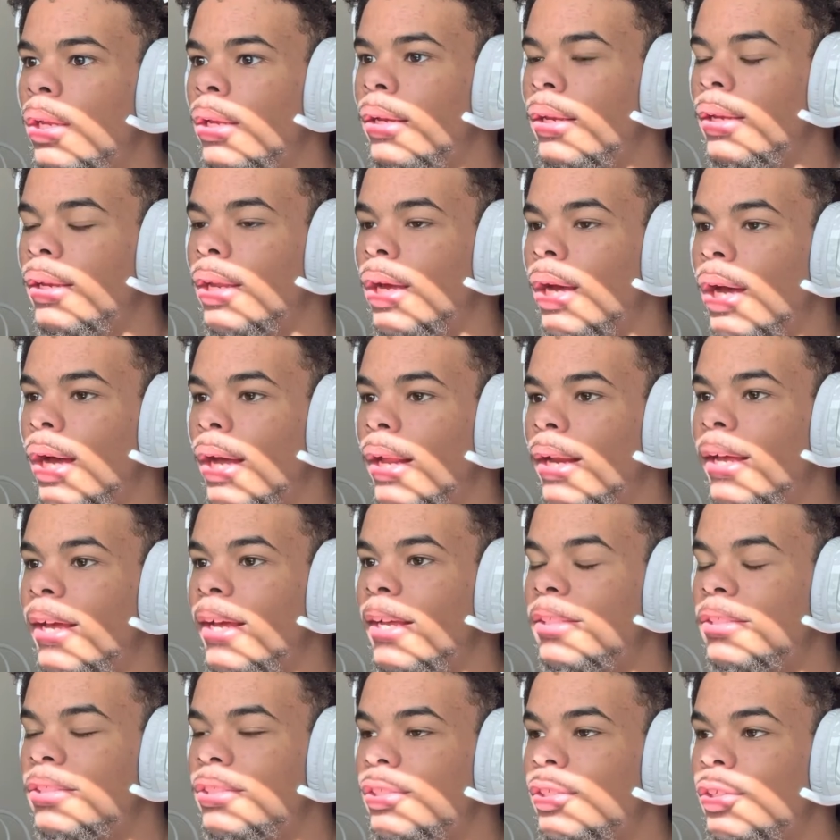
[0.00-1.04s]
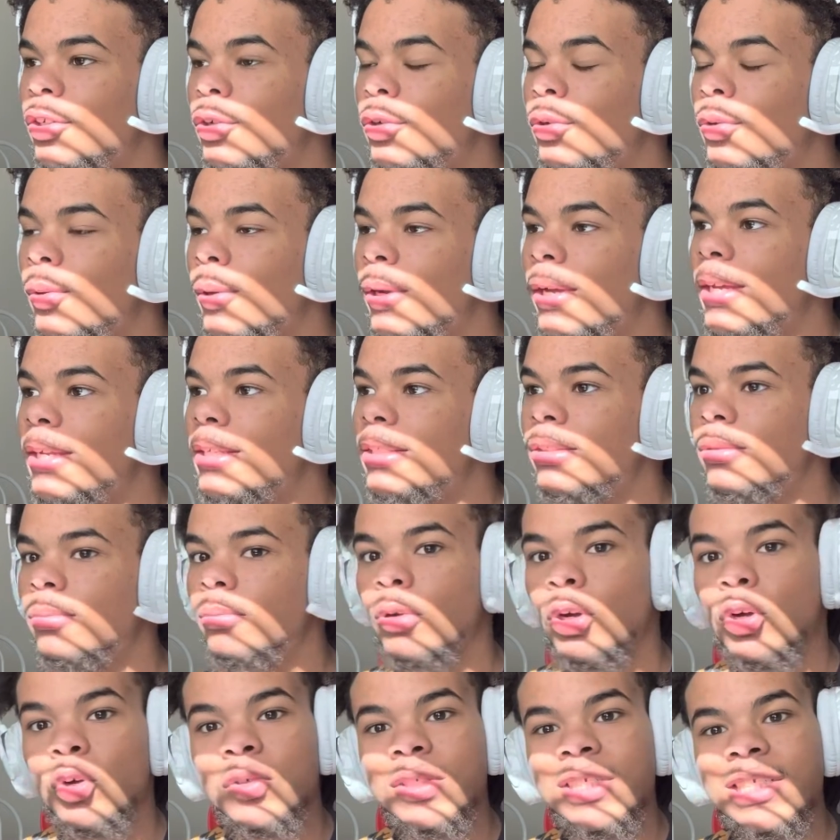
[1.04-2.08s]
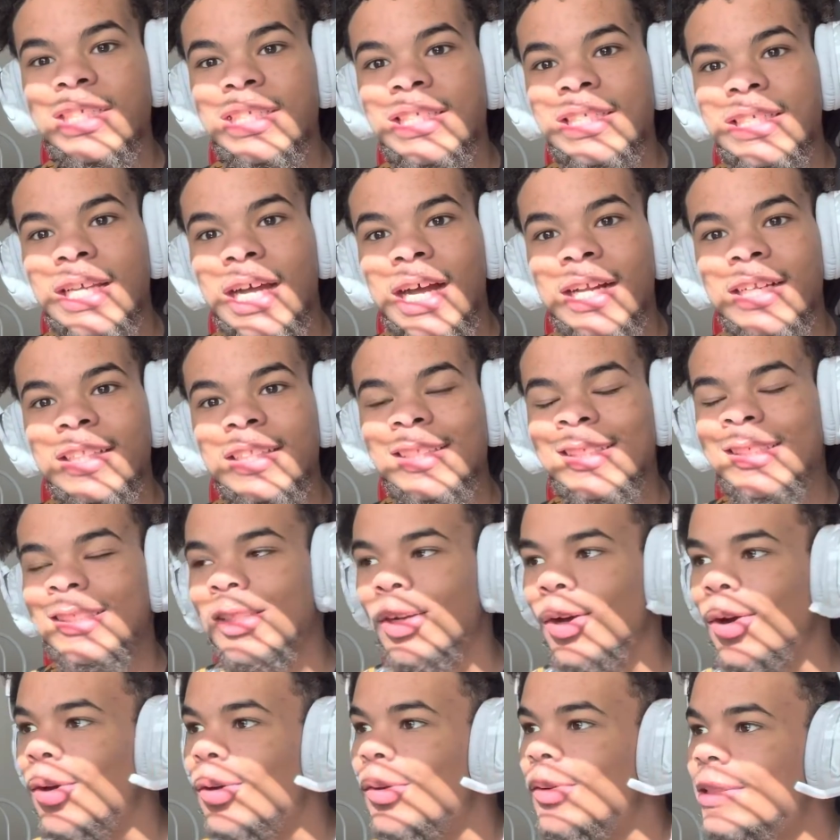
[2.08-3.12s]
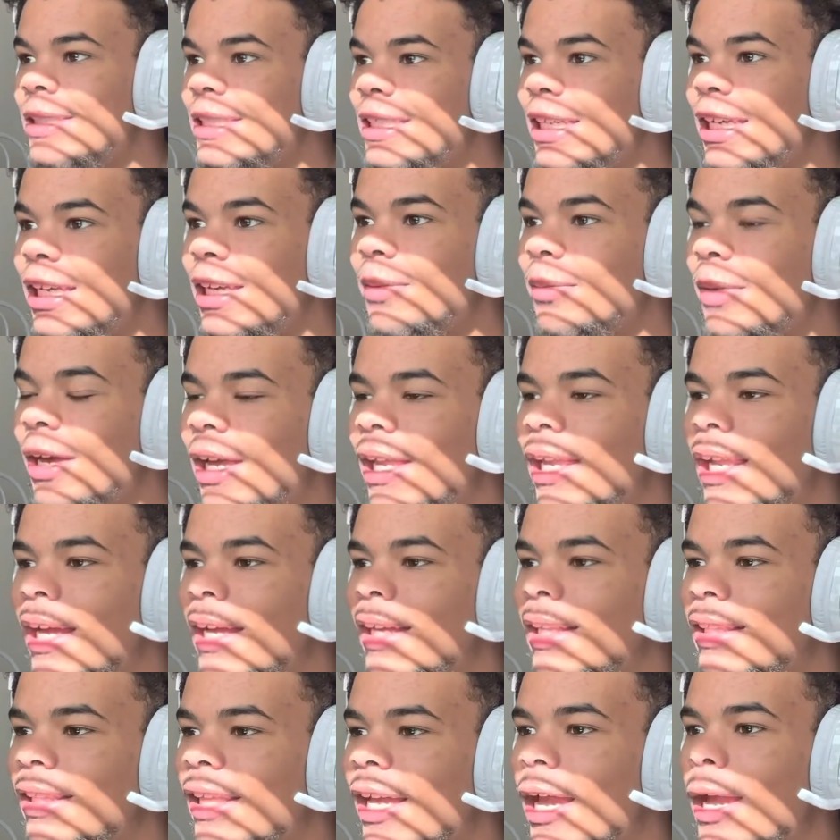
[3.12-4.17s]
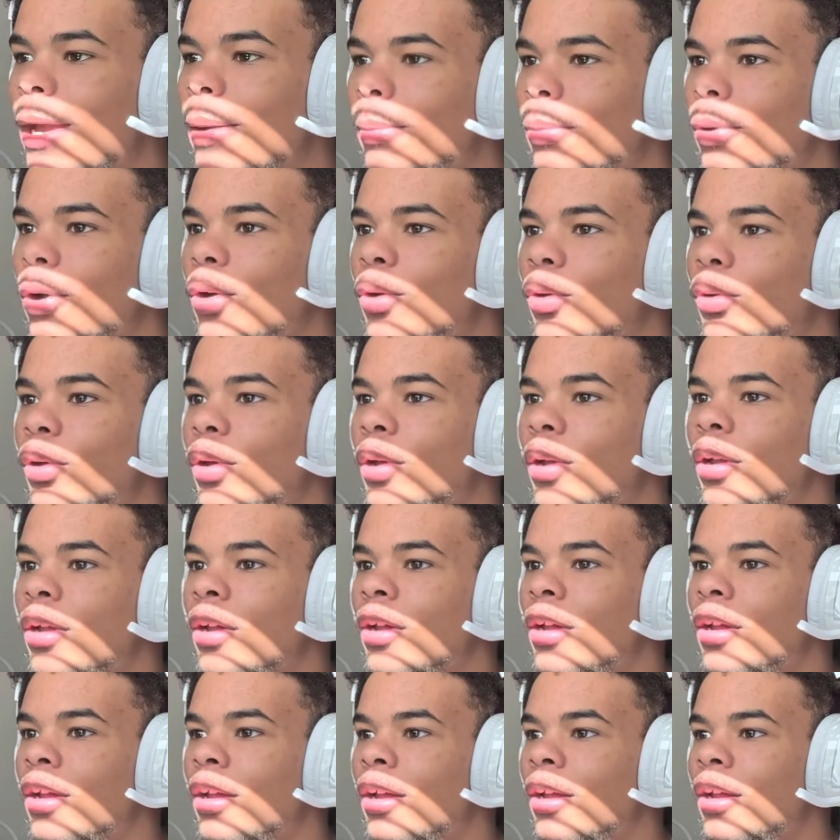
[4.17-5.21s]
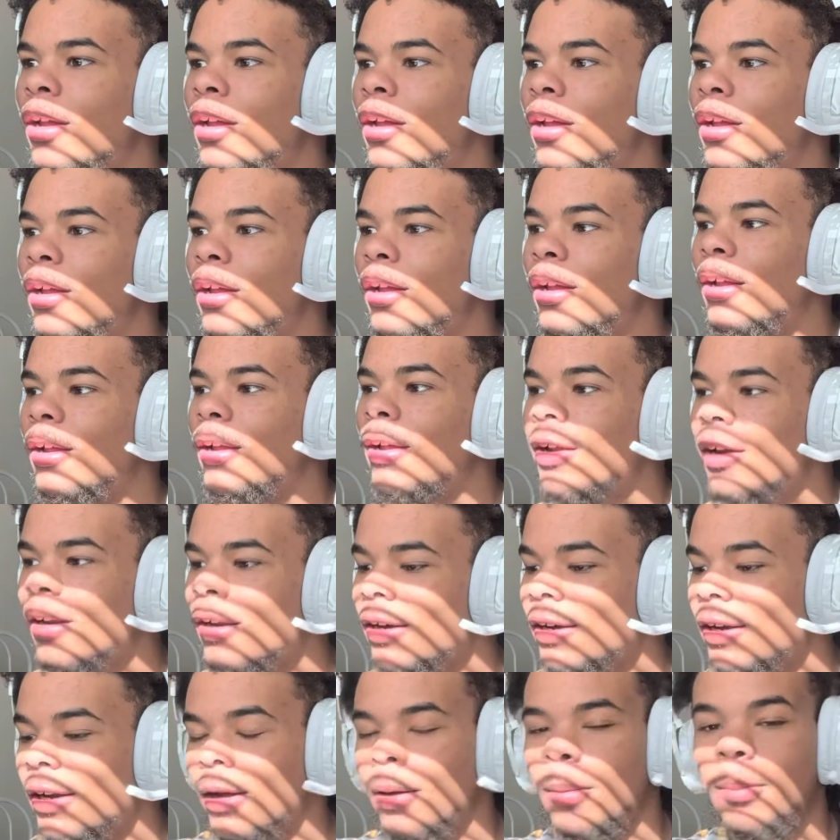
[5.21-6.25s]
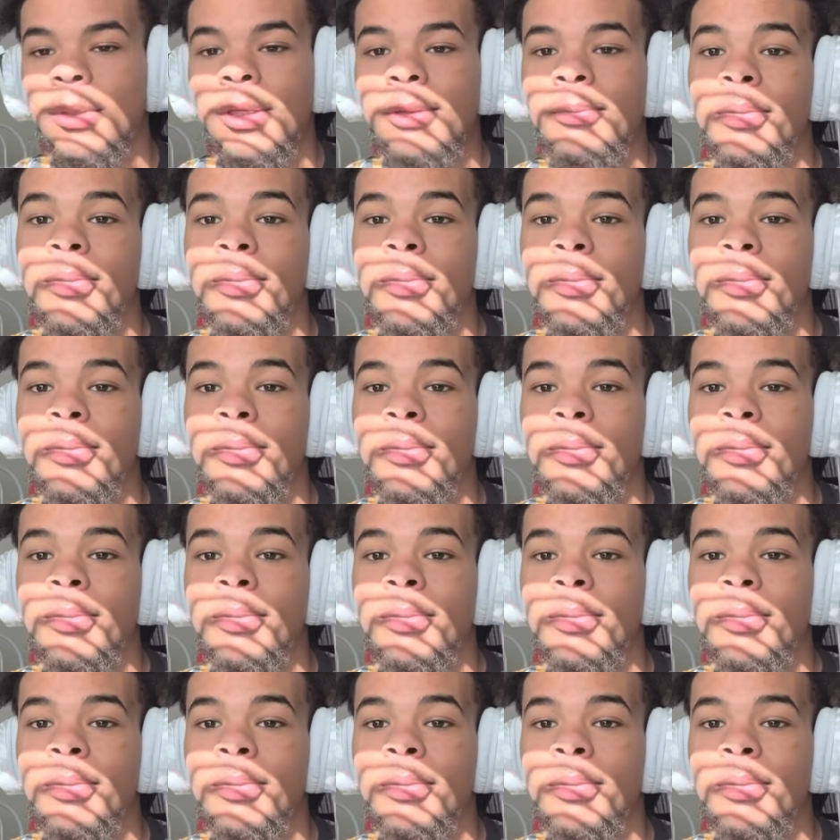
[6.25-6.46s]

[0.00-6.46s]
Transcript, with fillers: Nah, that's crazy. Bro just socked his own teammate like that, bro. Now, me